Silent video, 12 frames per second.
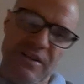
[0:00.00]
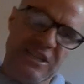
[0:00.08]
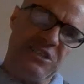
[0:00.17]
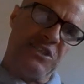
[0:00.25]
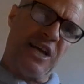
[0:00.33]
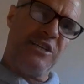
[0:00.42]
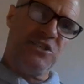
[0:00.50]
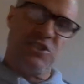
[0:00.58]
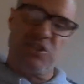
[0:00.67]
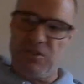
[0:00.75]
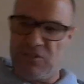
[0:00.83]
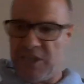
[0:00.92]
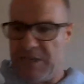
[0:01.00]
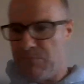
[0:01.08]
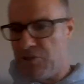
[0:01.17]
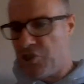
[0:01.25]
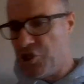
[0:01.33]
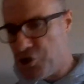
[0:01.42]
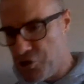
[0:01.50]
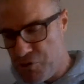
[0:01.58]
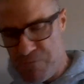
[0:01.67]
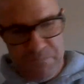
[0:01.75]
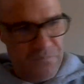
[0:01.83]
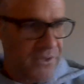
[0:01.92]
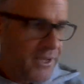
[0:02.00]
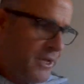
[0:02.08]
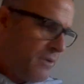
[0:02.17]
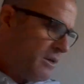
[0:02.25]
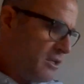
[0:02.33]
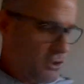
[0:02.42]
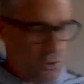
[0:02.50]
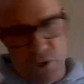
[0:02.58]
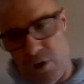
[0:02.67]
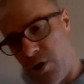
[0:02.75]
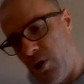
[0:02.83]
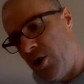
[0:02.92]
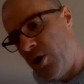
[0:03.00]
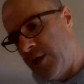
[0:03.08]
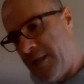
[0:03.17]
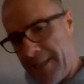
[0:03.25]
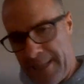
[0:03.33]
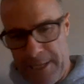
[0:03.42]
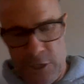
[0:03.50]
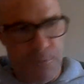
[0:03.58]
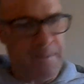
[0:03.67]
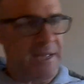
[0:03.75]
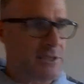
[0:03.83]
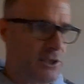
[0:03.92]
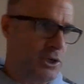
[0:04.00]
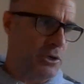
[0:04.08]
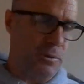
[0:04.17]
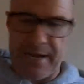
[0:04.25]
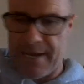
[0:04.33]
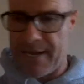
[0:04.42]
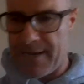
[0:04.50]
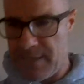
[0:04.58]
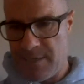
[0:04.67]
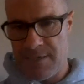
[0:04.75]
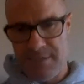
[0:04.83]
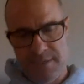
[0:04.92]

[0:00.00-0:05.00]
interstate teams do when it's all a little bit too hard.